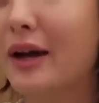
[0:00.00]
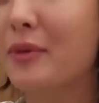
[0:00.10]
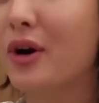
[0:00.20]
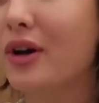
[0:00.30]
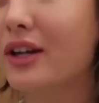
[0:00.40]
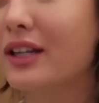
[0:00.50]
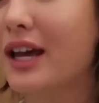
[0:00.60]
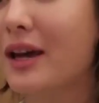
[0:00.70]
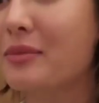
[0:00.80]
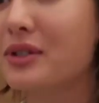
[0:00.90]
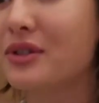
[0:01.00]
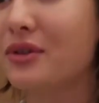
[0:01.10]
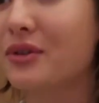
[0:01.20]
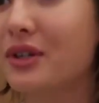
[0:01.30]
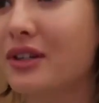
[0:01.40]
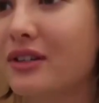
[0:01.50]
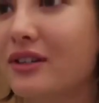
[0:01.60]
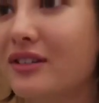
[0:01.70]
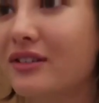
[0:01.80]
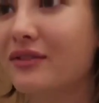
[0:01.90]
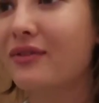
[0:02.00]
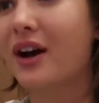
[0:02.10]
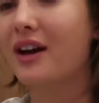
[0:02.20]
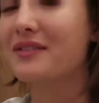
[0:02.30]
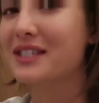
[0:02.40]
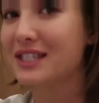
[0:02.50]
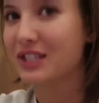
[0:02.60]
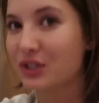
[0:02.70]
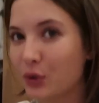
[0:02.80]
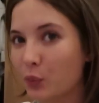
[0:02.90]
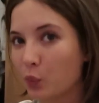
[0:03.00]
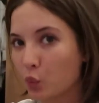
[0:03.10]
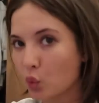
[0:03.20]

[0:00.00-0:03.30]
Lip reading: I'm on episode 5, season 2.